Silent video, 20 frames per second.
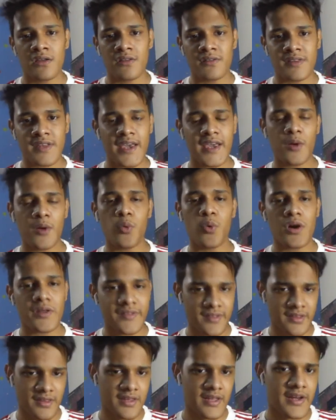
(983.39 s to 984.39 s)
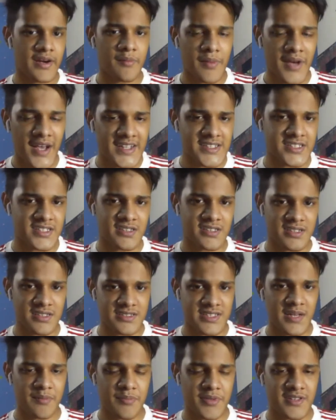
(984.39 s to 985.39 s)
They won their match in the
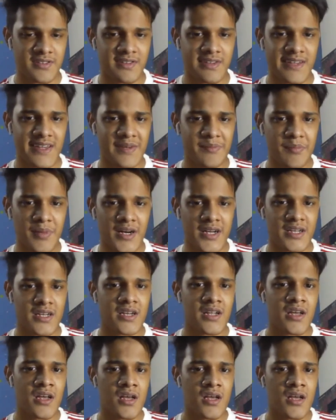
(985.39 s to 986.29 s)
Champions League, but